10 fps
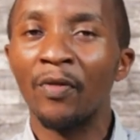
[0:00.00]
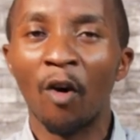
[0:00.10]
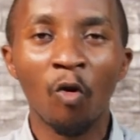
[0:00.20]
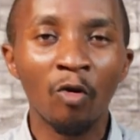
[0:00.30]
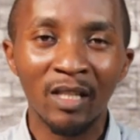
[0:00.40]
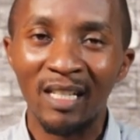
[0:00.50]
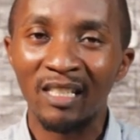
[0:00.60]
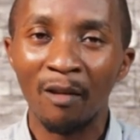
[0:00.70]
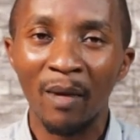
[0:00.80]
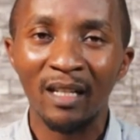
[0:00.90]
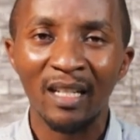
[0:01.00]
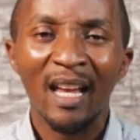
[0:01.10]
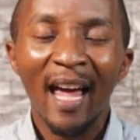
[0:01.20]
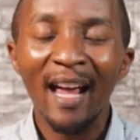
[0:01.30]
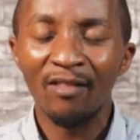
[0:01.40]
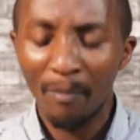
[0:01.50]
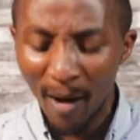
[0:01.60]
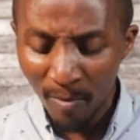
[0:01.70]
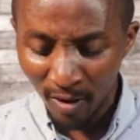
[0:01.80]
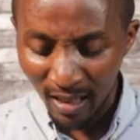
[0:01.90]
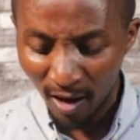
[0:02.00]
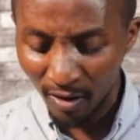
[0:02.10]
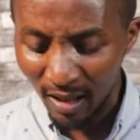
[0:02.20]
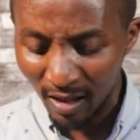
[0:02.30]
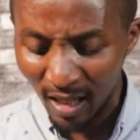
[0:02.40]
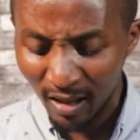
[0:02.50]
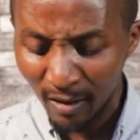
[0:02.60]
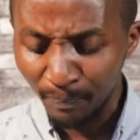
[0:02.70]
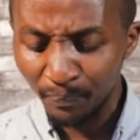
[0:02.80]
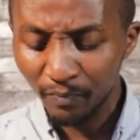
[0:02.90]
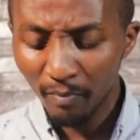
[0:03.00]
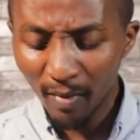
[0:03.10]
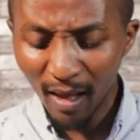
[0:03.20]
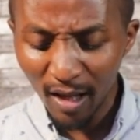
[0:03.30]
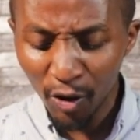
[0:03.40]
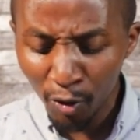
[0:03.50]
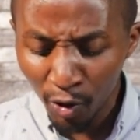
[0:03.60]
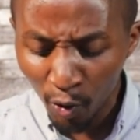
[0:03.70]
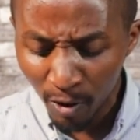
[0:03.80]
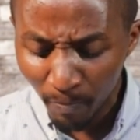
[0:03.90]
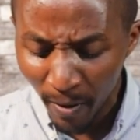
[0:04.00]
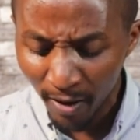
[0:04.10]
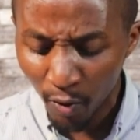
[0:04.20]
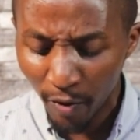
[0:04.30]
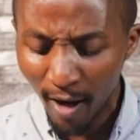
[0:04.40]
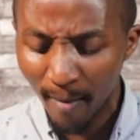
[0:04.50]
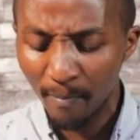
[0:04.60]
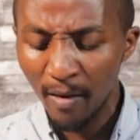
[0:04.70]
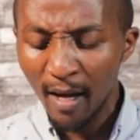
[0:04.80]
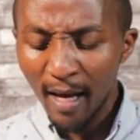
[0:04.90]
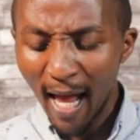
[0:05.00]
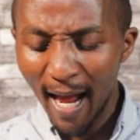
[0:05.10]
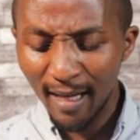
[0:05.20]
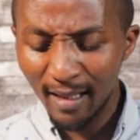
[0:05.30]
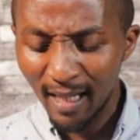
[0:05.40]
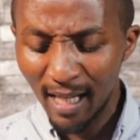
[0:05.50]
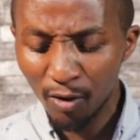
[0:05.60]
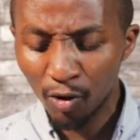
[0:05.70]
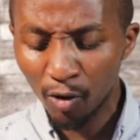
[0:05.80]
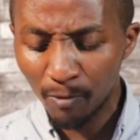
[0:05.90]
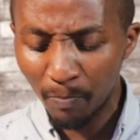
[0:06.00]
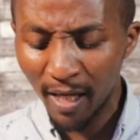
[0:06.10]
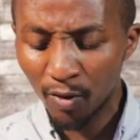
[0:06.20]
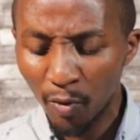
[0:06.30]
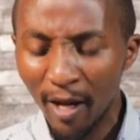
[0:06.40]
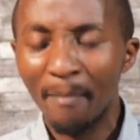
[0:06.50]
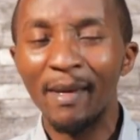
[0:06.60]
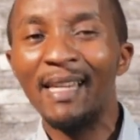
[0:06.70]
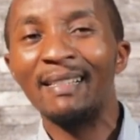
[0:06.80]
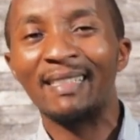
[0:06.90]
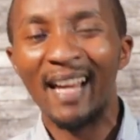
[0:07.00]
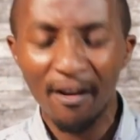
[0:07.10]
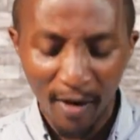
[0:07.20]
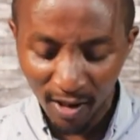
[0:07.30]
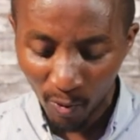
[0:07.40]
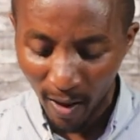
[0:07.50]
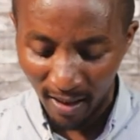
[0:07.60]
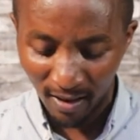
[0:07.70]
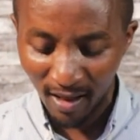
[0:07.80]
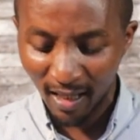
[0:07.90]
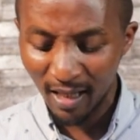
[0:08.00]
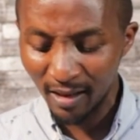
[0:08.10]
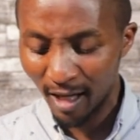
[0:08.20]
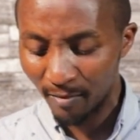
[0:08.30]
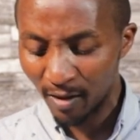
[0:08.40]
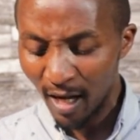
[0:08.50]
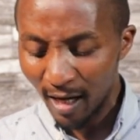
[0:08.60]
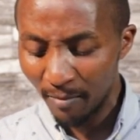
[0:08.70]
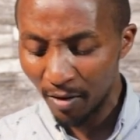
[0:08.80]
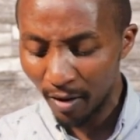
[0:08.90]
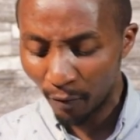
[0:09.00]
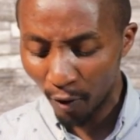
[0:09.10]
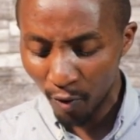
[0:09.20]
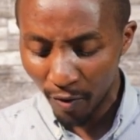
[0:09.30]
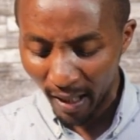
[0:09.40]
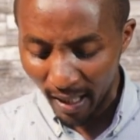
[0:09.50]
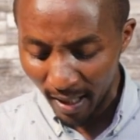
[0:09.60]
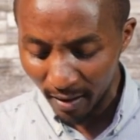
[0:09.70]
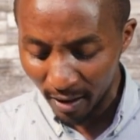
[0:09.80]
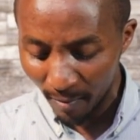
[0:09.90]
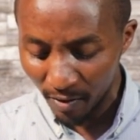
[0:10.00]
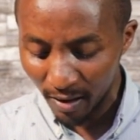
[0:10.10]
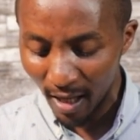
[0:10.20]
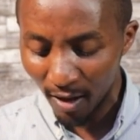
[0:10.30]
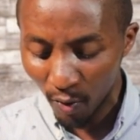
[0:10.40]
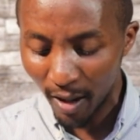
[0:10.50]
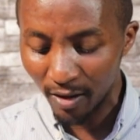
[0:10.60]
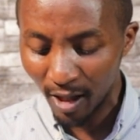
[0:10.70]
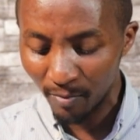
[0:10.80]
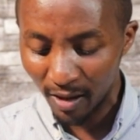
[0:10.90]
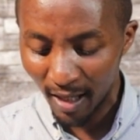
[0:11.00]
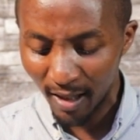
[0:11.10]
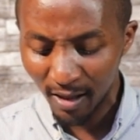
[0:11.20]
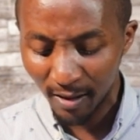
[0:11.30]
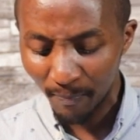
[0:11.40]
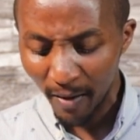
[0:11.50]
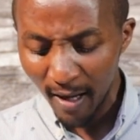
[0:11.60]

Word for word: in the Old Testament. And the Bible tells that, that he used to speak to them, and he used to speak to them in diverse ways. The King James, let me read for you the King James, the New King James says,